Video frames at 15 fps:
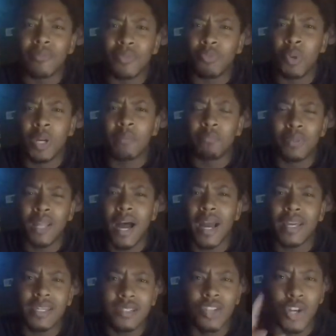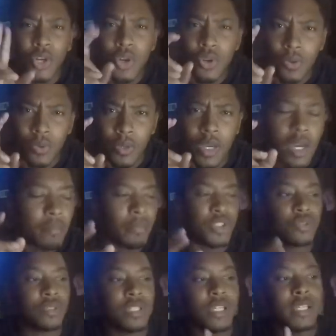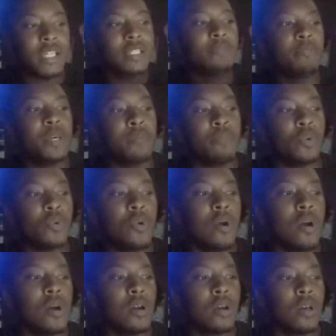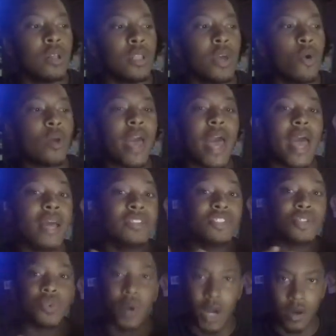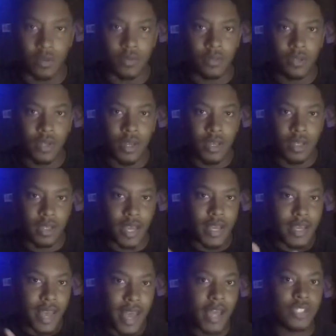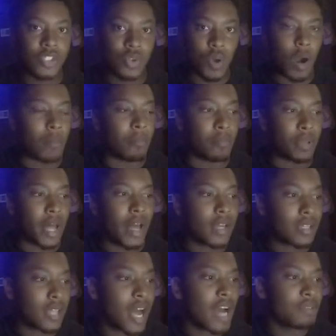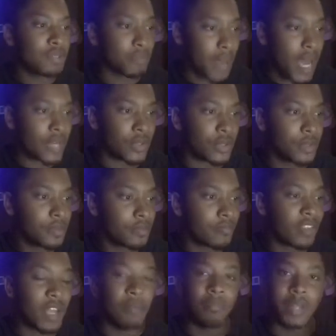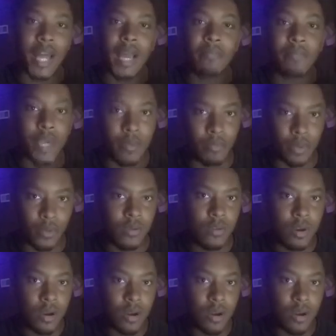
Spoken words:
would imply he's a coon. But you see, these people, they'll cast you out. They cast you out. Black Lives Matter and black people